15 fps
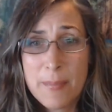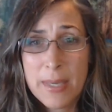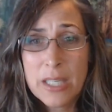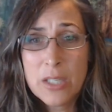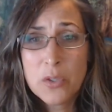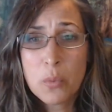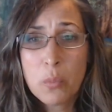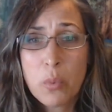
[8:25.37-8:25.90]
I need
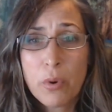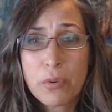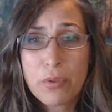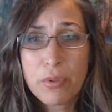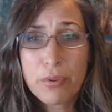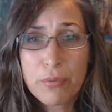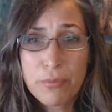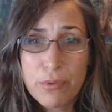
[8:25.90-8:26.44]
to work
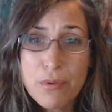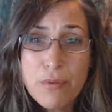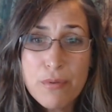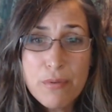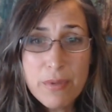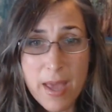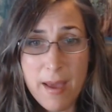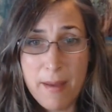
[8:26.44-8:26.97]
through
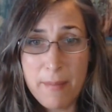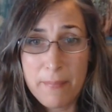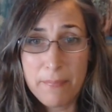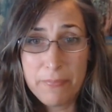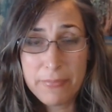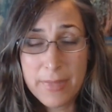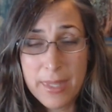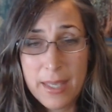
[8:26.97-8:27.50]
them.
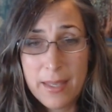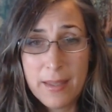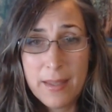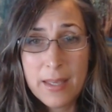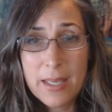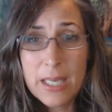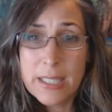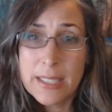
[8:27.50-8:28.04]

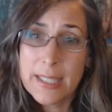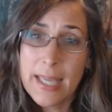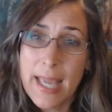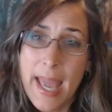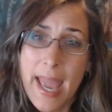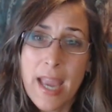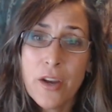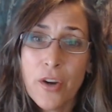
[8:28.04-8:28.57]
See,
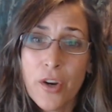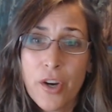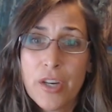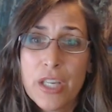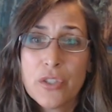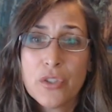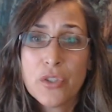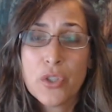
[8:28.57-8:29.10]
anger
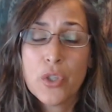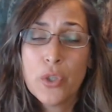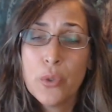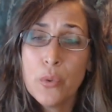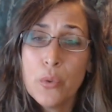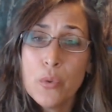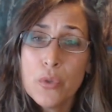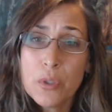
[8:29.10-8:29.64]
is
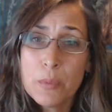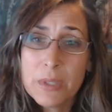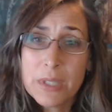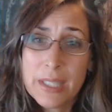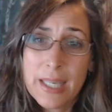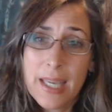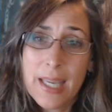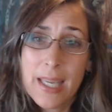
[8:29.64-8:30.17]

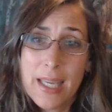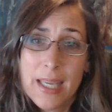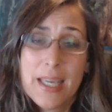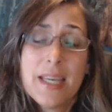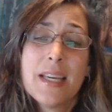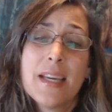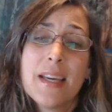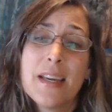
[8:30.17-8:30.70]
usually
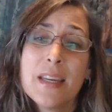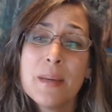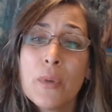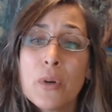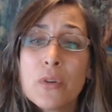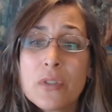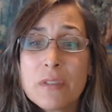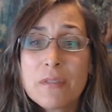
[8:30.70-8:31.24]
an
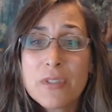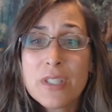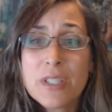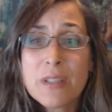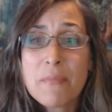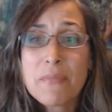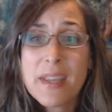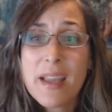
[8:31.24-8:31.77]
emotion for
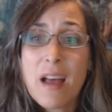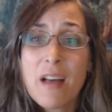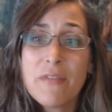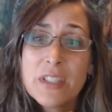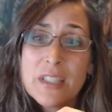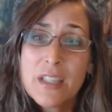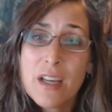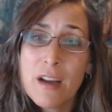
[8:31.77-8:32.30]
something else.
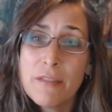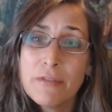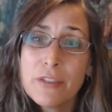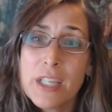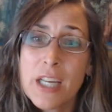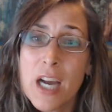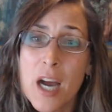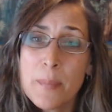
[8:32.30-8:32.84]
It's covering
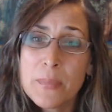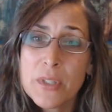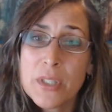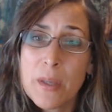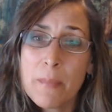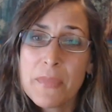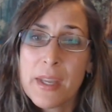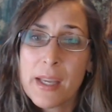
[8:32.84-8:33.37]
up
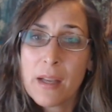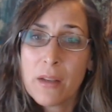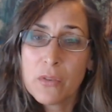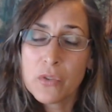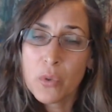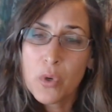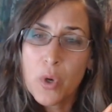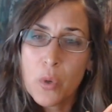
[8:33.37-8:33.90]
something else,
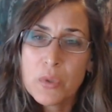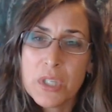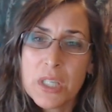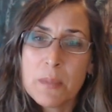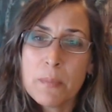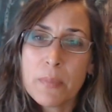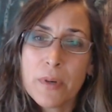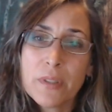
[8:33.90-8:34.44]
so go
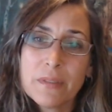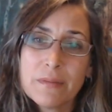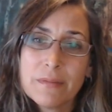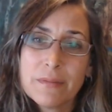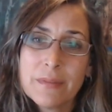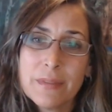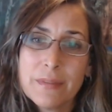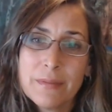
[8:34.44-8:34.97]
deeper.
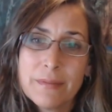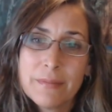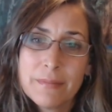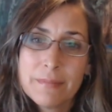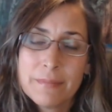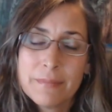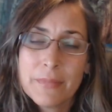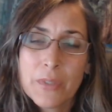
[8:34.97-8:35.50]

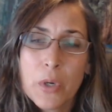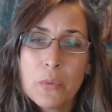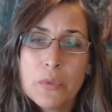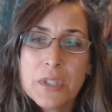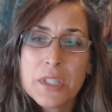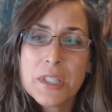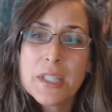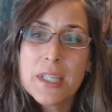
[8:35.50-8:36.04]
Go
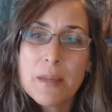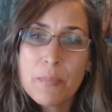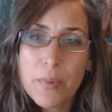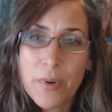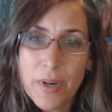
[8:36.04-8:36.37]
deeper.